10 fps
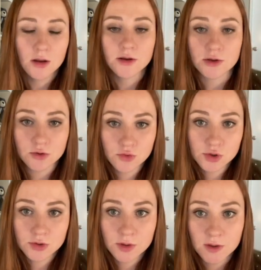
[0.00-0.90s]

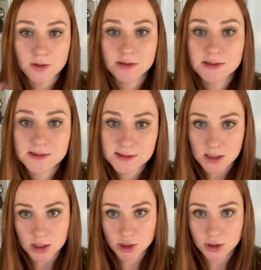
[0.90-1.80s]
Usually it's
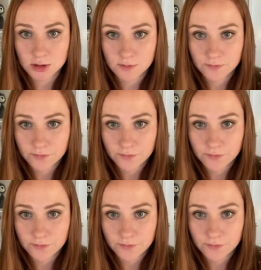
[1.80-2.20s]
Sasha.